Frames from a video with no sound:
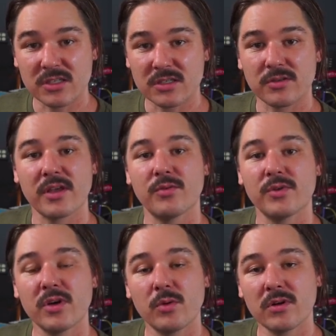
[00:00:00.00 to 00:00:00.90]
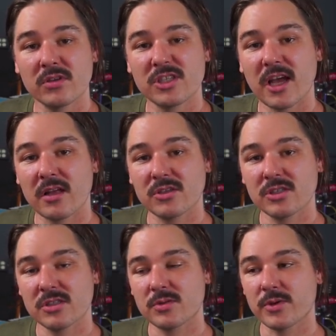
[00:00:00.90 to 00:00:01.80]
Are they real world challenges with a